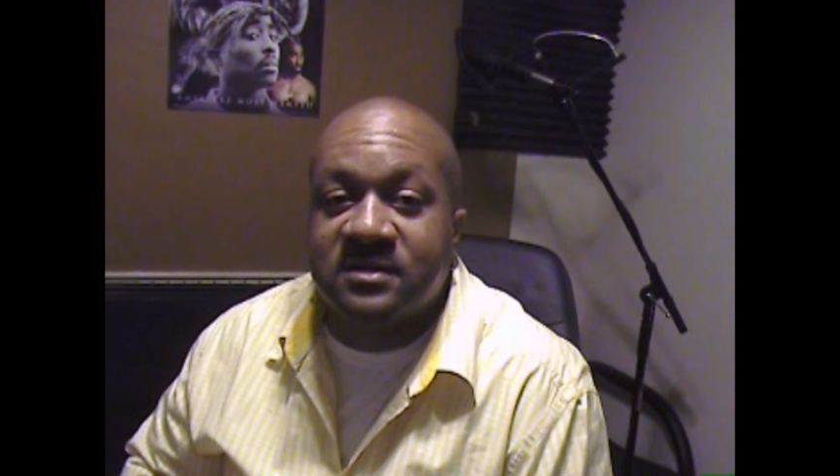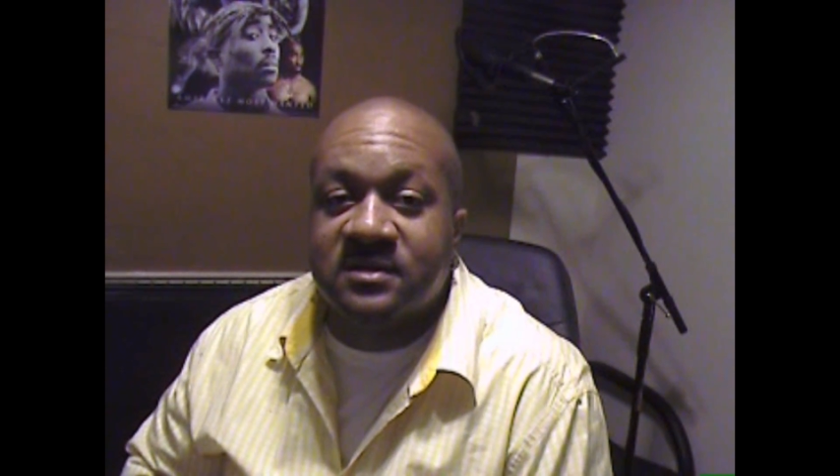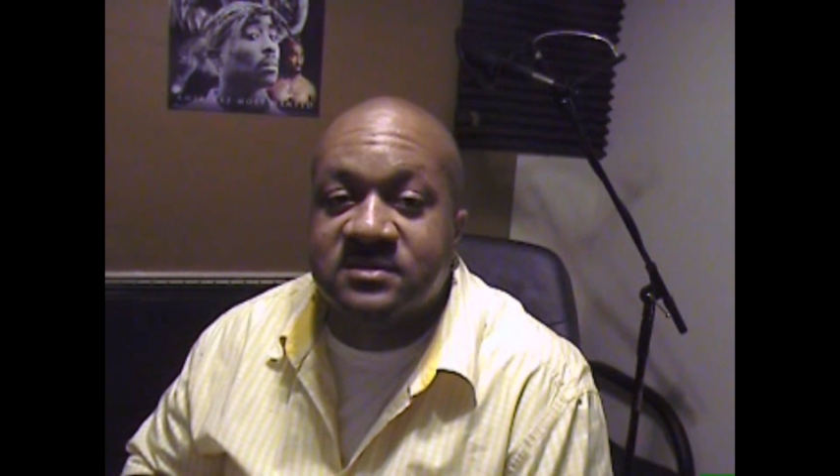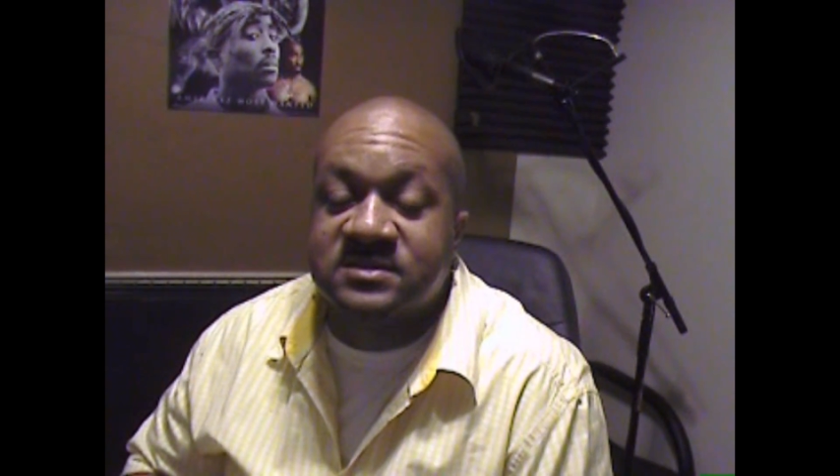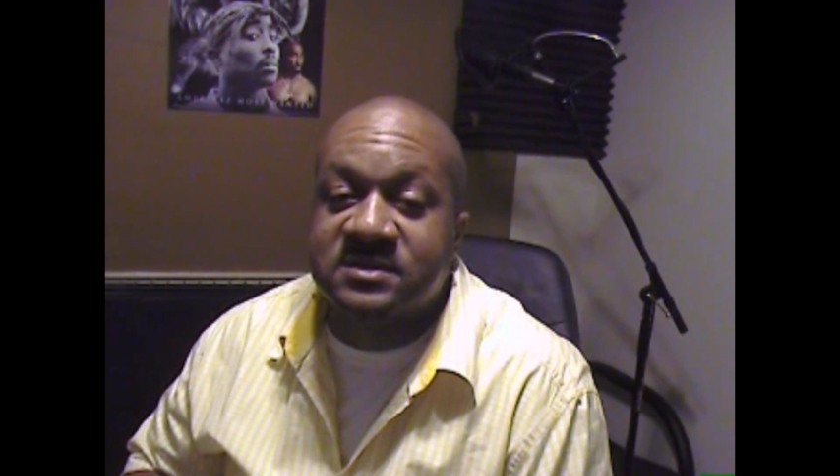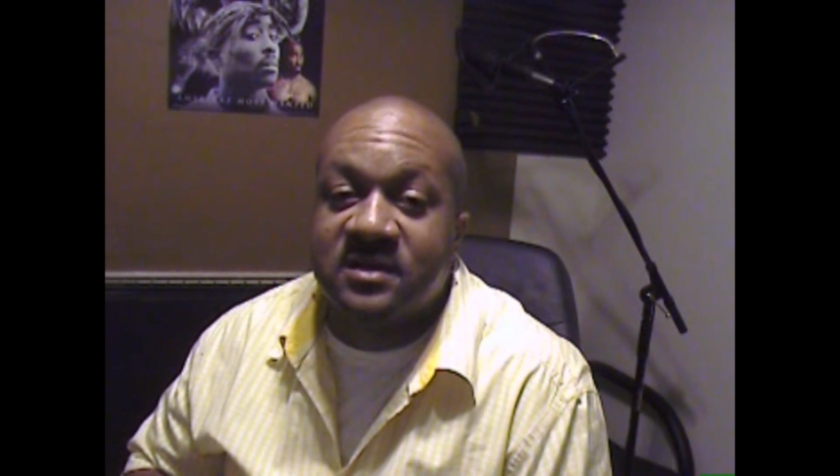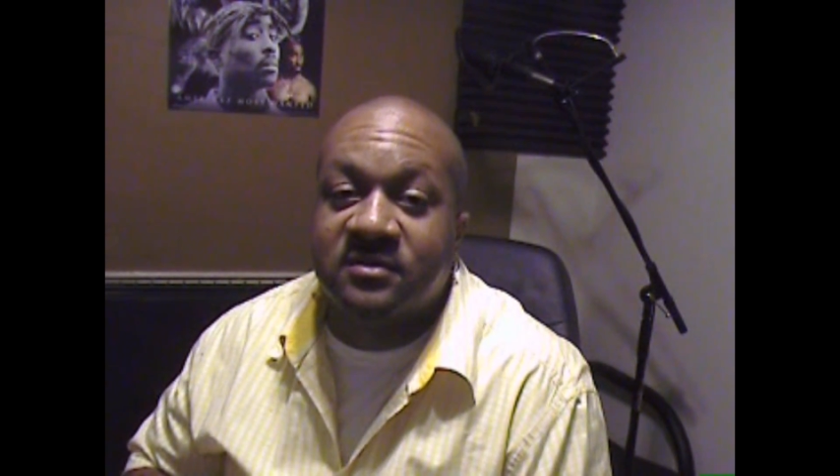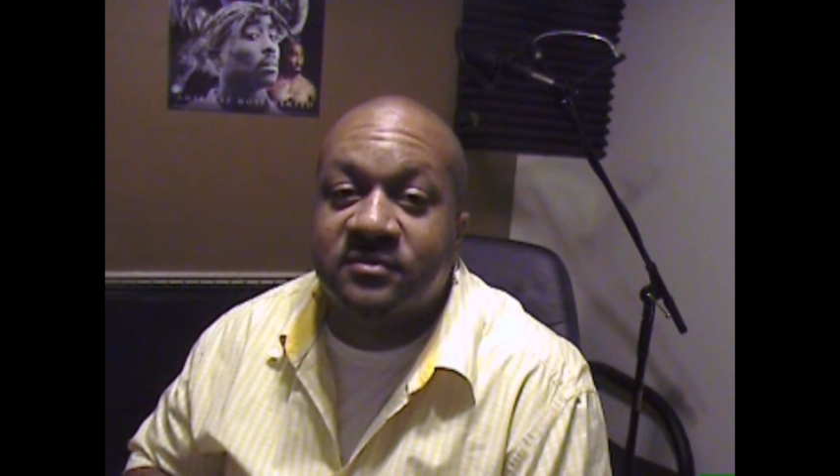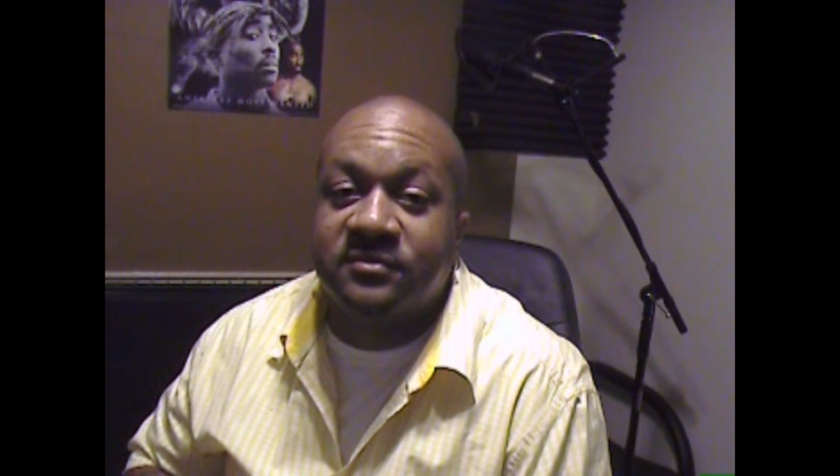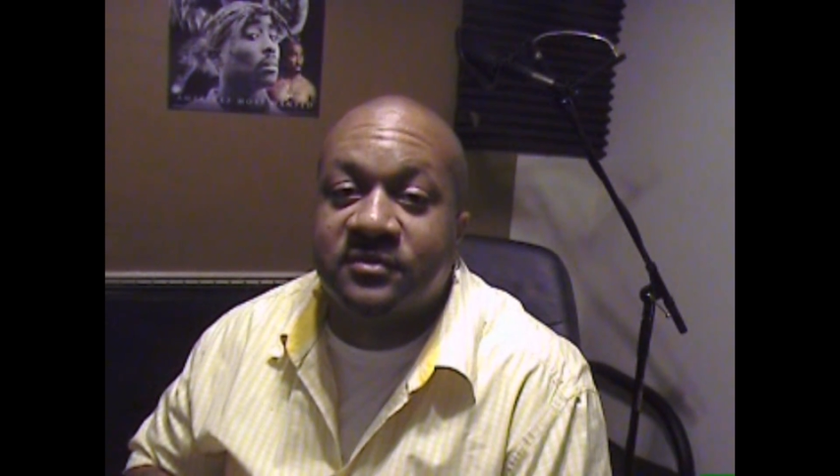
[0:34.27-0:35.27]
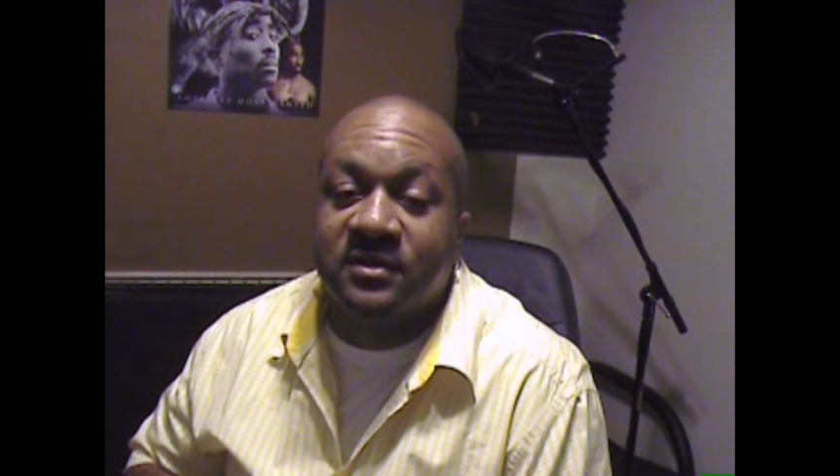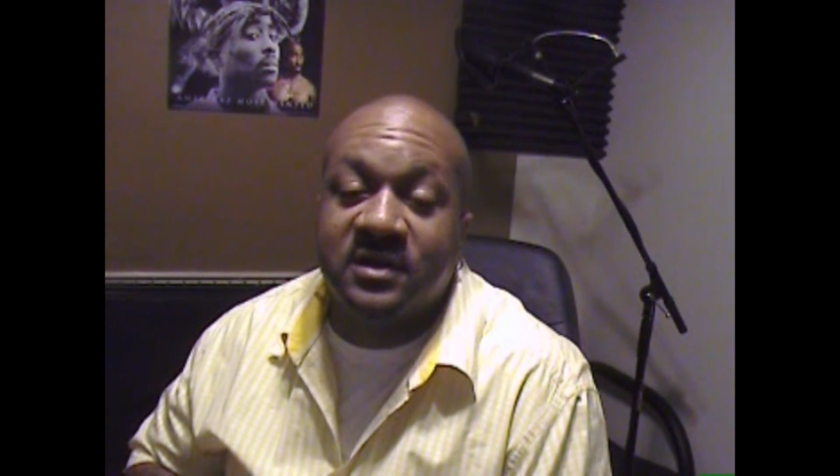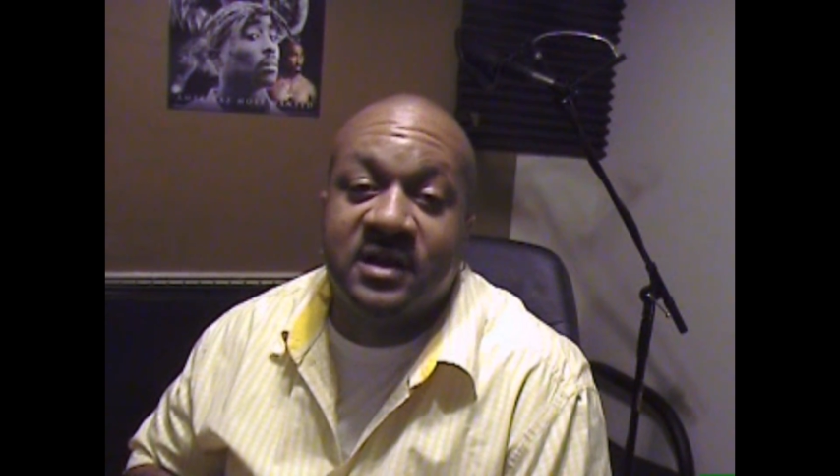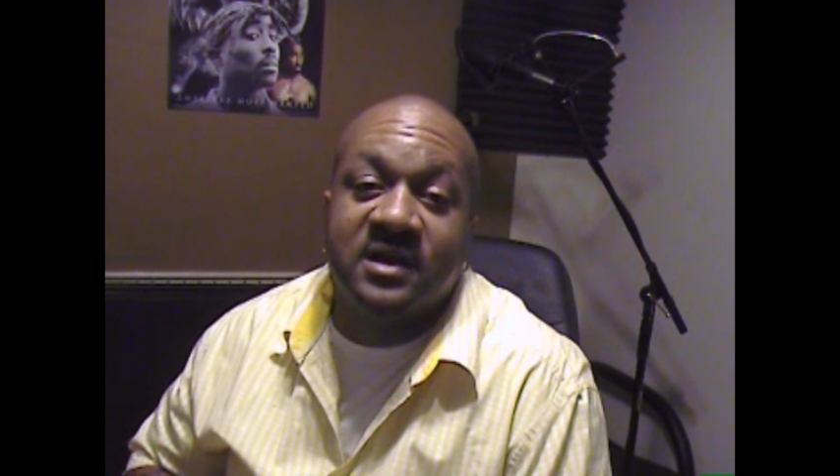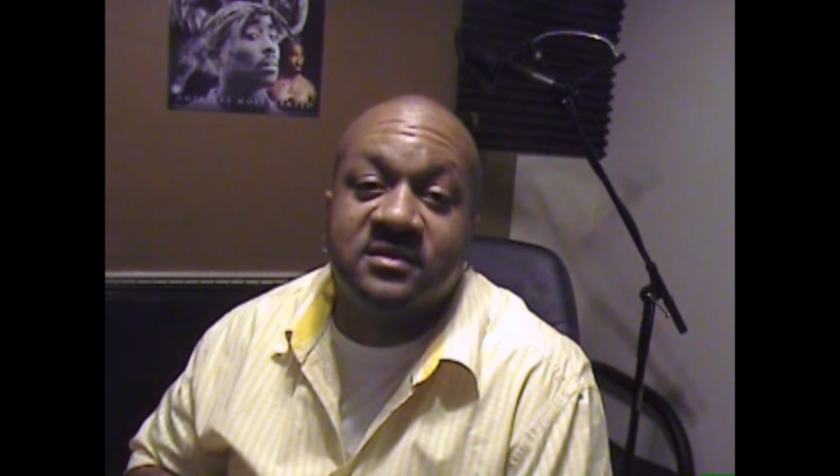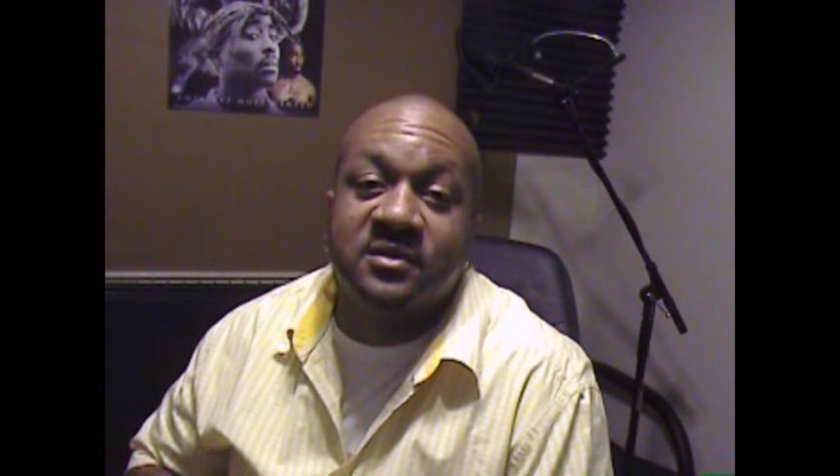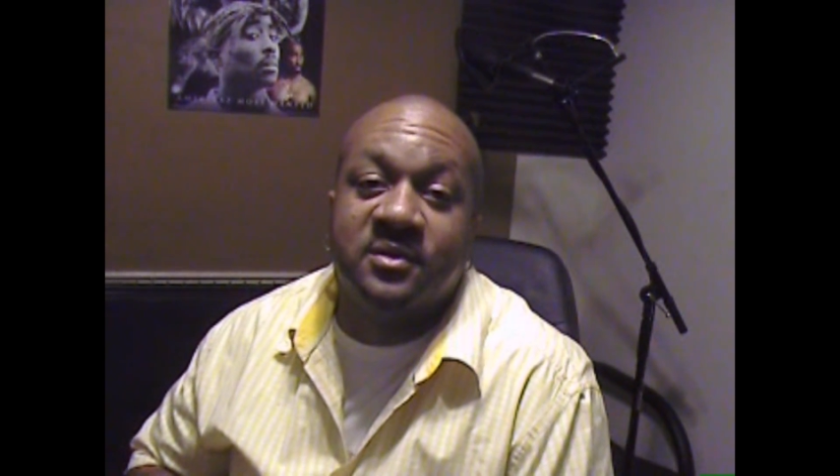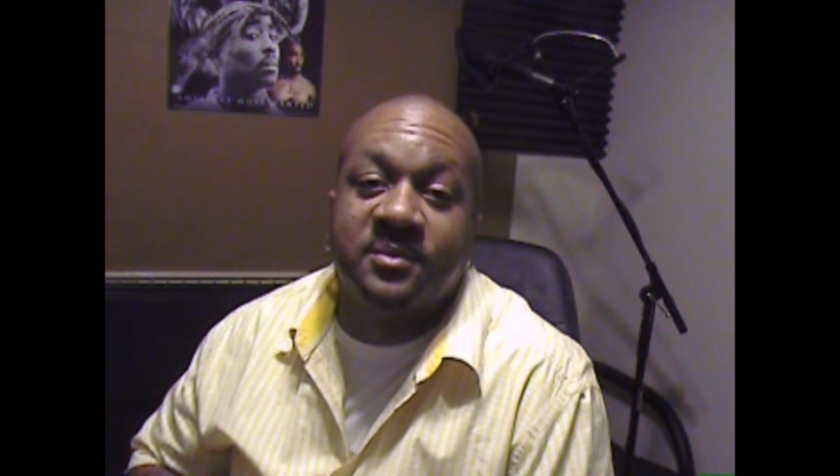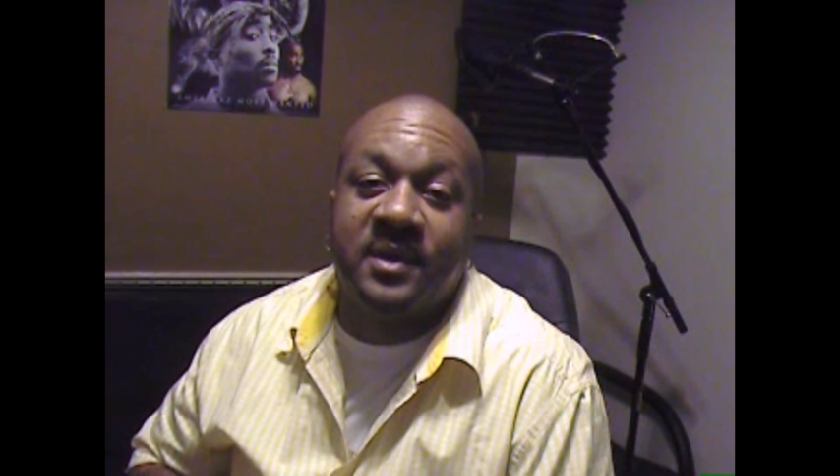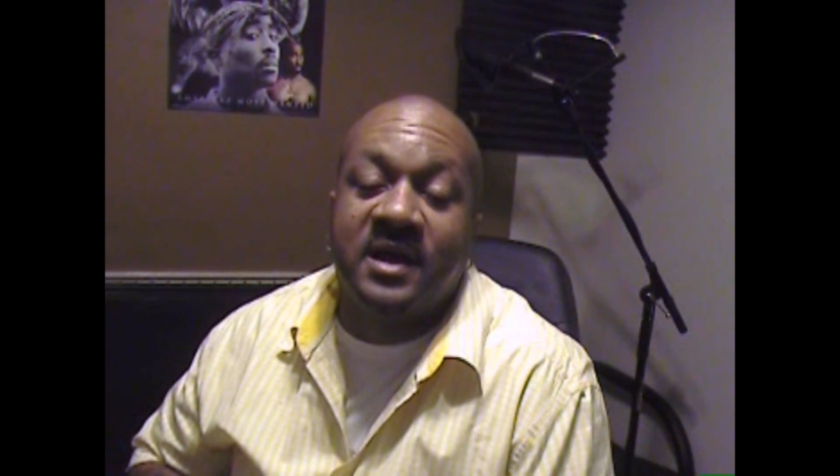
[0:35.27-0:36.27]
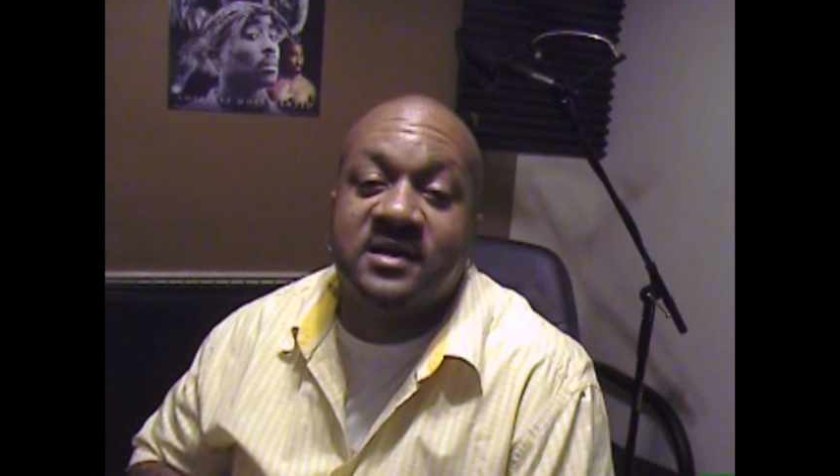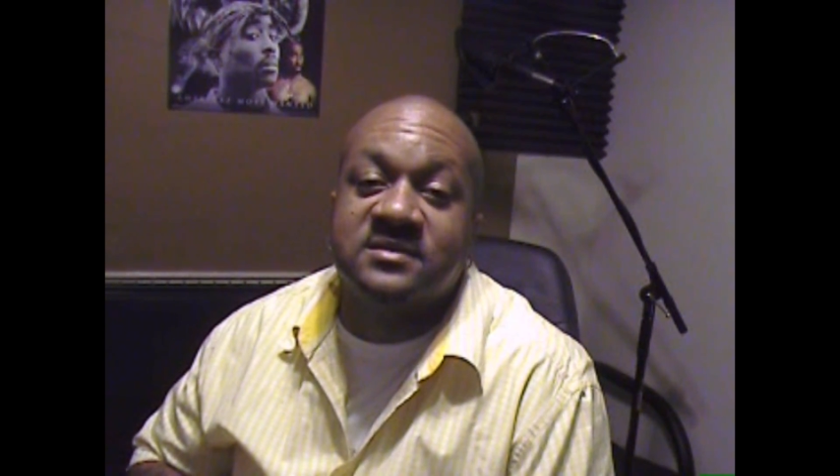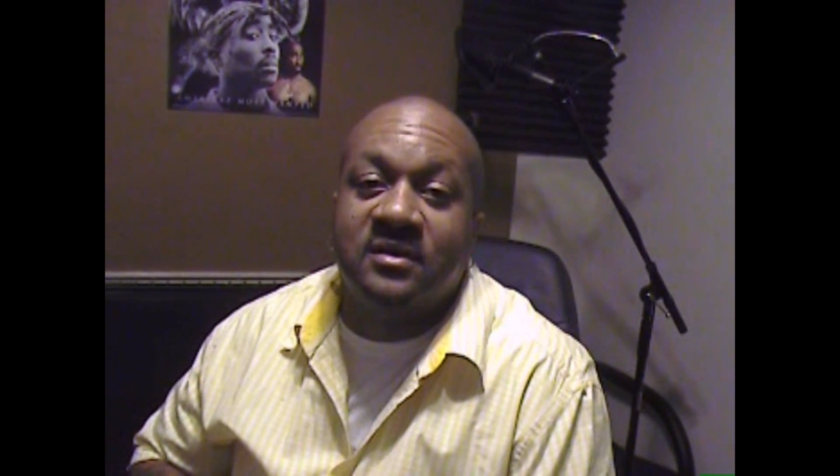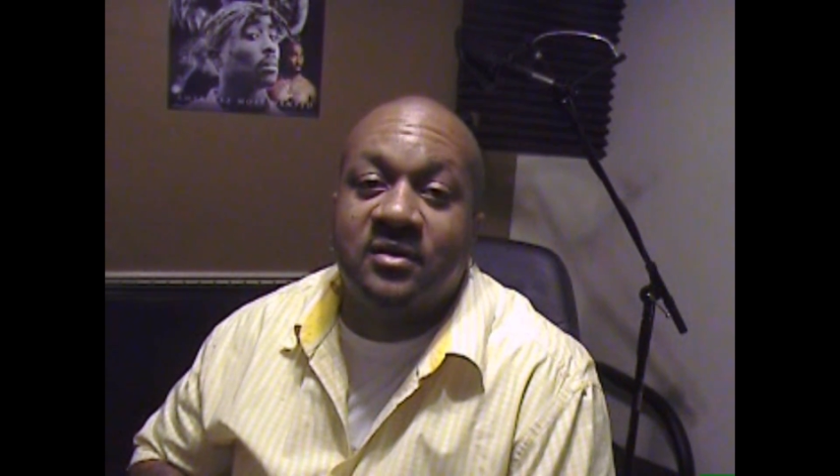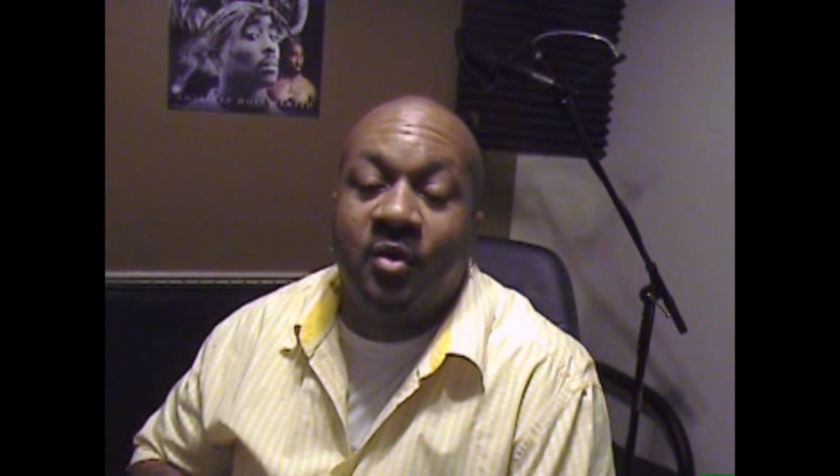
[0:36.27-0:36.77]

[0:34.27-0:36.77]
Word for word: instead of looking at them as